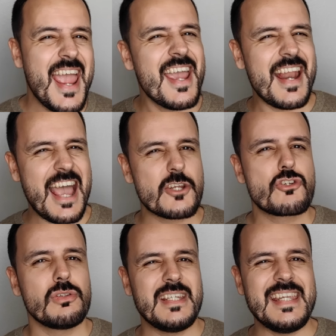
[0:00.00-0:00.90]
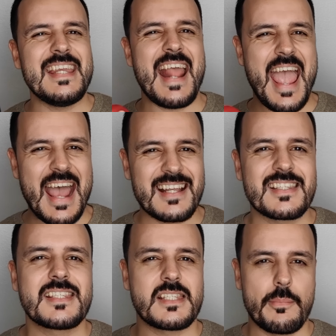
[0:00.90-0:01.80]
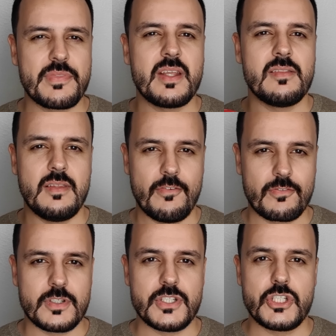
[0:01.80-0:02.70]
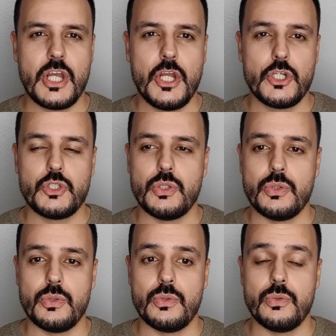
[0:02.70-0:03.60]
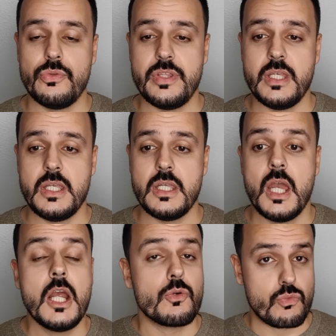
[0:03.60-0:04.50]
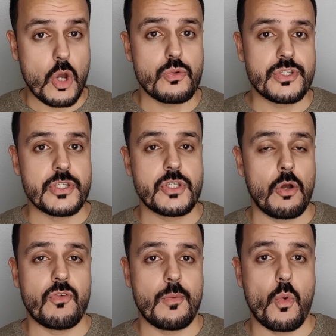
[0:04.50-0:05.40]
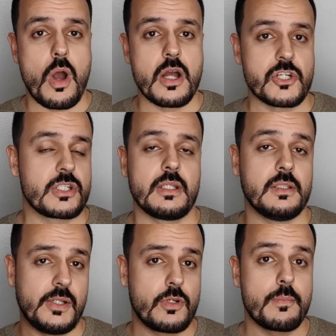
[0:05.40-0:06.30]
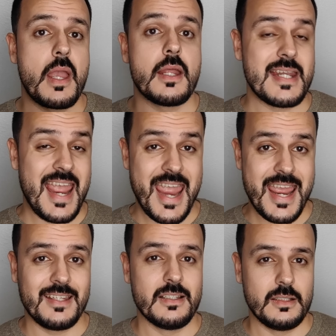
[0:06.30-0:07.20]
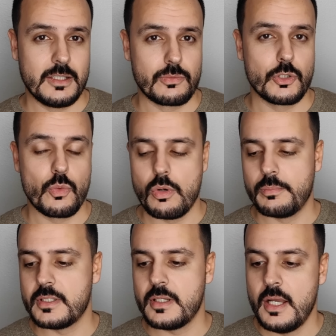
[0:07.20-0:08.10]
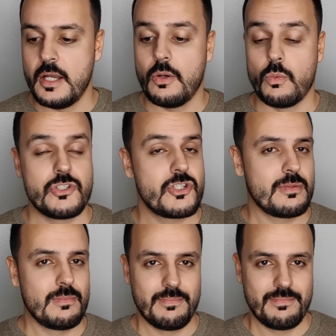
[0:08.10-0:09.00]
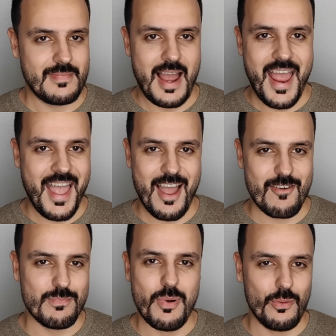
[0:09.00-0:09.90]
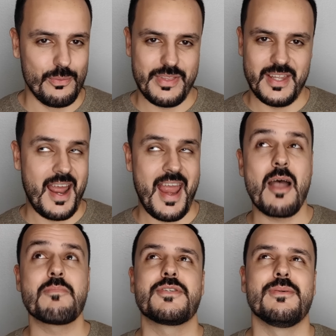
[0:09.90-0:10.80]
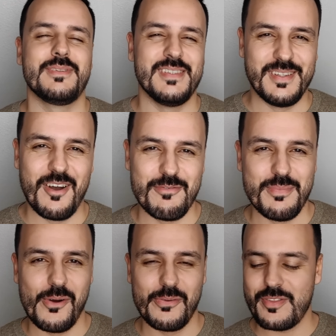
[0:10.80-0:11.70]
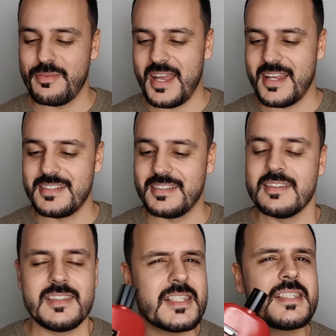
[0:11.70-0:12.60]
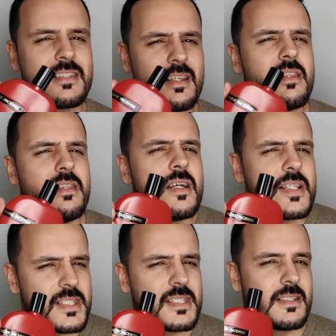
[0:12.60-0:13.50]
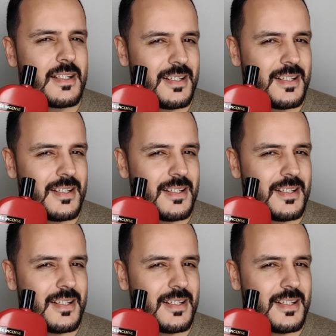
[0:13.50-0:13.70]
and actually it adds something different to the roses of Amouage, Lyric Man and Lyric Woman, which I have both and I absolutely love both, and this does